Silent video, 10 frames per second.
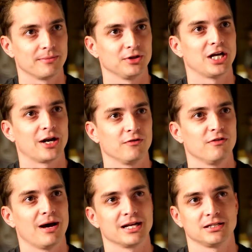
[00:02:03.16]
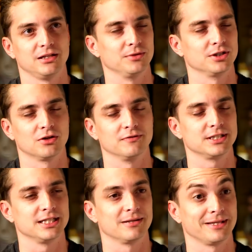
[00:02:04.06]
up the shadow of the masculine, which is
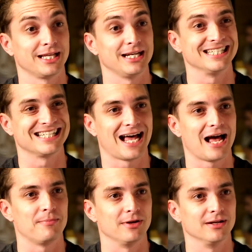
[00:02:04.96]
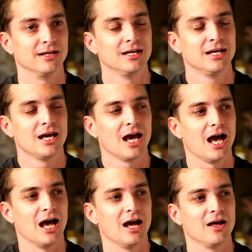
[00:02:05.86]
obviously something that needs to happen.
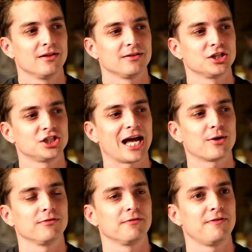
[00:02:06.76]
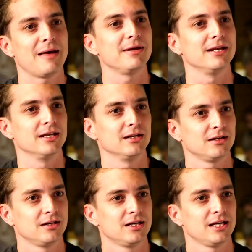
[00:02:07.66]
Uh, the shadow of the feminine
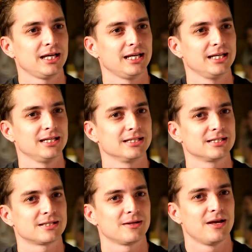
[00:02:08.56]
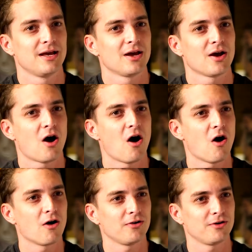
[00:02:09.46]
is
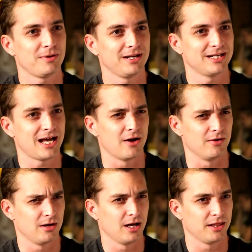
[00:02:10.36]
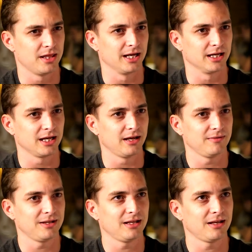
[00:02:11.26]
harder to pin down, I think. It,
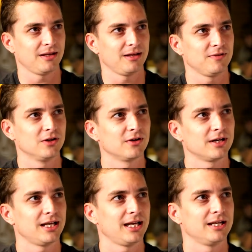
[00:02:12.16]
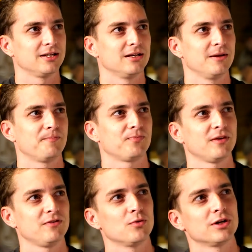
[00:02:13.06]
if you look at it in,
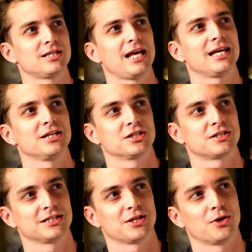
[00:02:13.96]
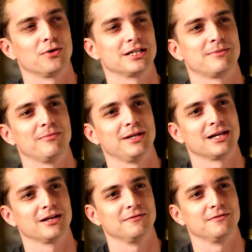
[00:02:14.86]
if you were to take it just as a thought experiment in
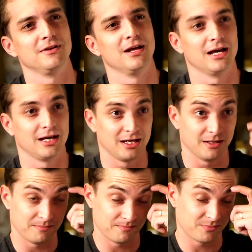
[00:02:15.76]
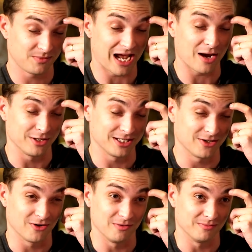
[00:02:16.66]
kind of uh, Taoist
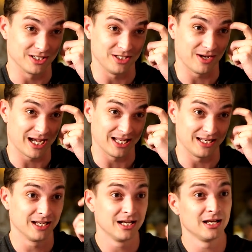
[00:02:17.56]
terms, and you had